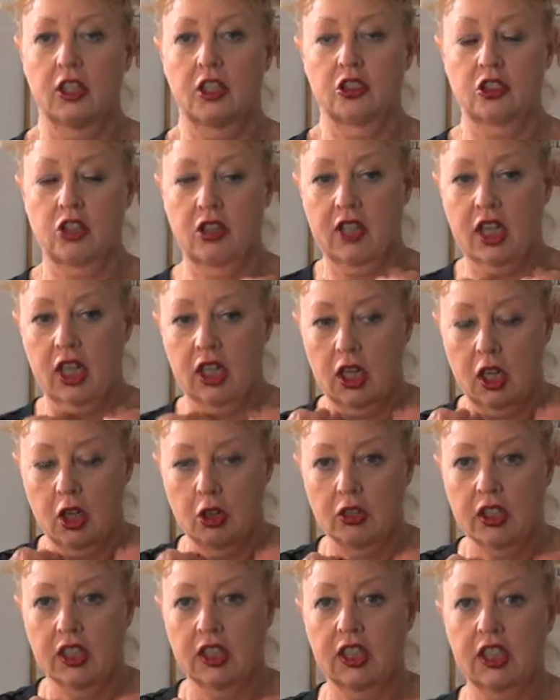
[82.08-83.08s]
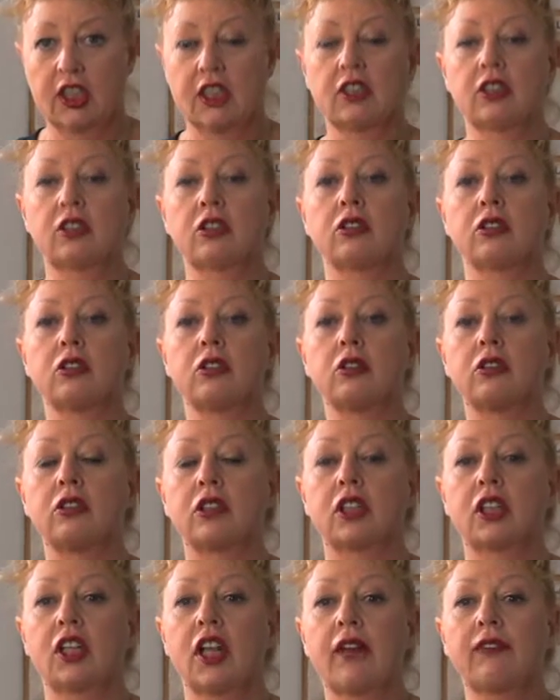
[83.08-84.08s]
So they're loading into
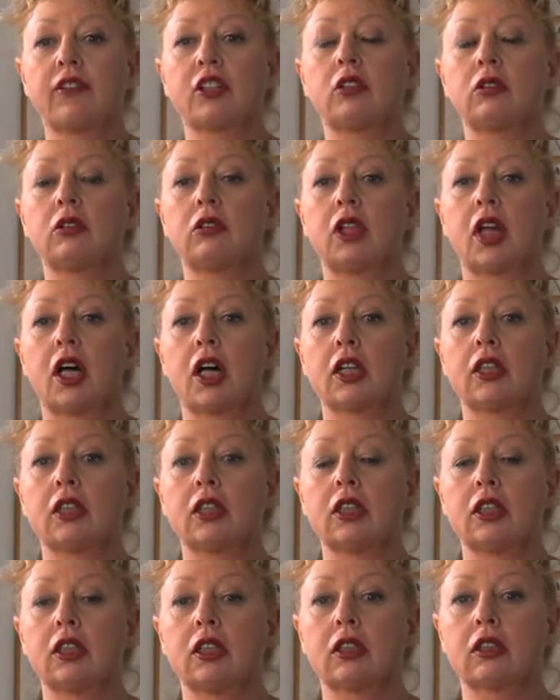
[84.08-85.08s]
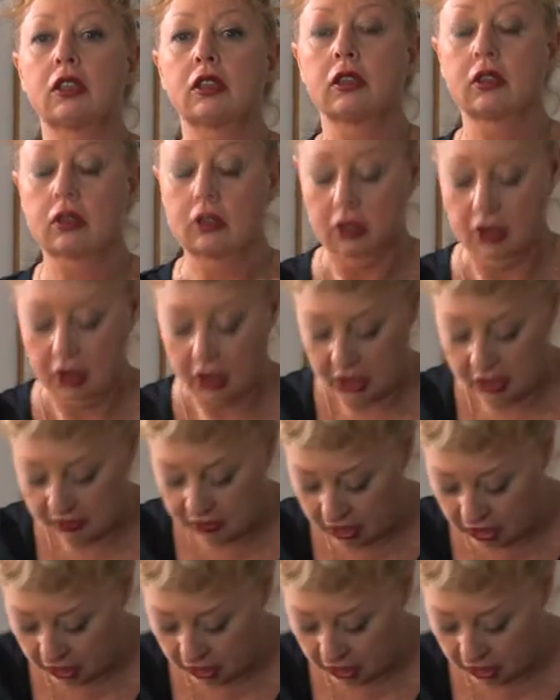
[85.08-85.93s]
the clavicle line here, they're